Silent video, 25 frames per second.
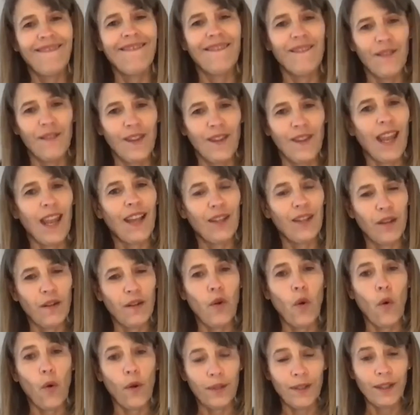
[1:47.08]
the answer, of
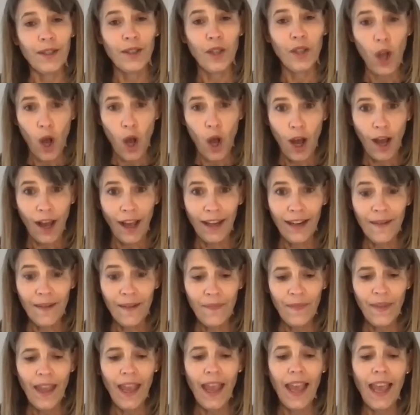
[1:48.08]
course, is God.
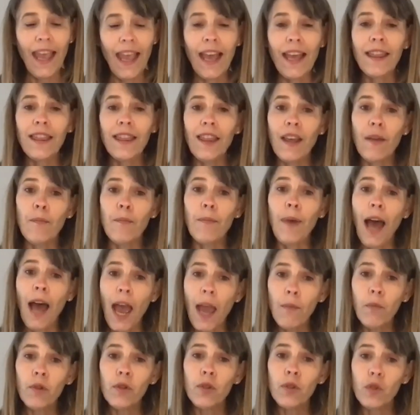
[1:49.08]
And the
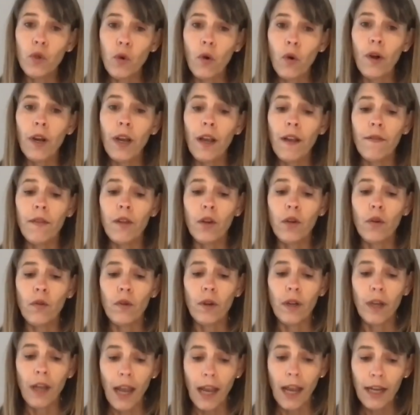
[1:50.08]
Bible story of the
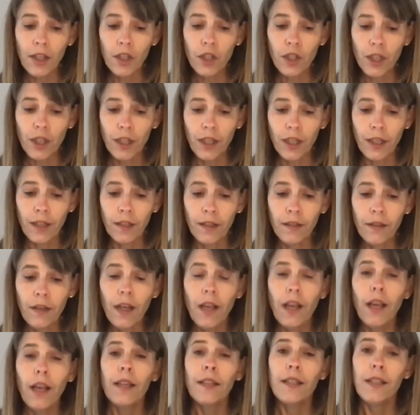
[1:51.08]
creation
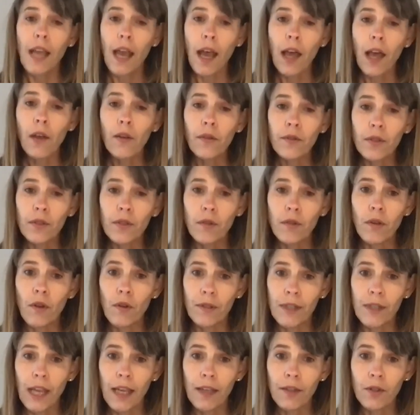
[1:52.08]
tells you
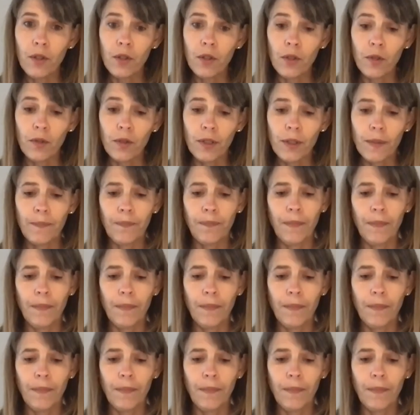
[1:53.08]
those answers.